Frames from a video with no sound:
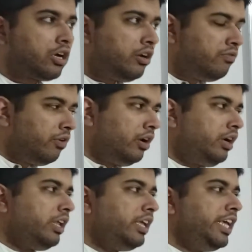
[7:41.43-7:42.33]

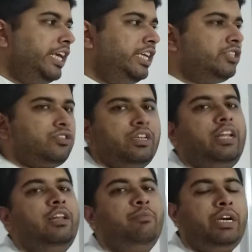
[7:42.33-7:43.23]
convert
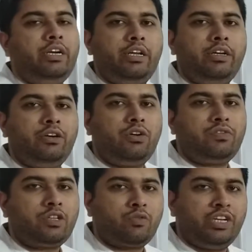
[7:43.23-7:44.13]
each element
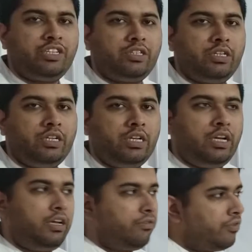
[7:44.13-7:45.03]
of the question
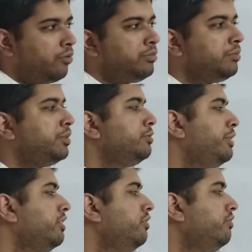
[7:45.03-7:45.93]
from the
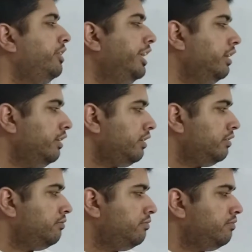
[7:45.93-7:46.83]
perspective of
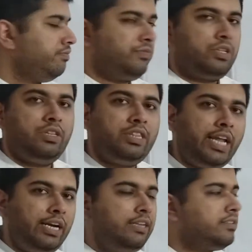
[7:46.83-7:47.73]
dealer,
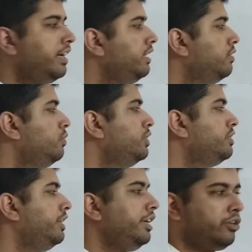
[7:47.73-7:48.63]
then decide
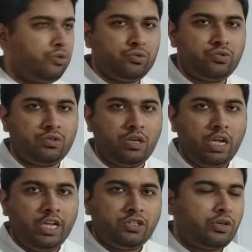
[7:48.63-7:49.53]
which rate to use.
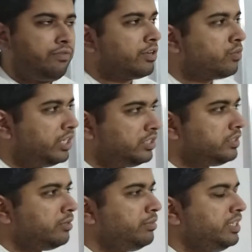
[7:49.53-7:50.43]
So if a
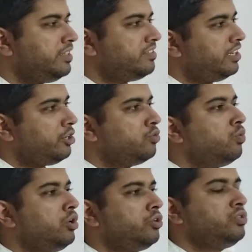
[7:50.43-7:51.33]
question simply says that
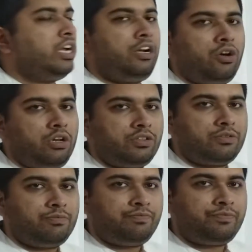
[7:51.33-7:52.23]
you want to sell
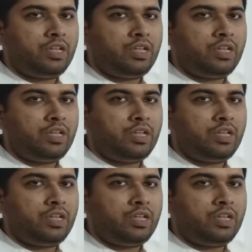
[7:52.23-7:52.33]
dollars,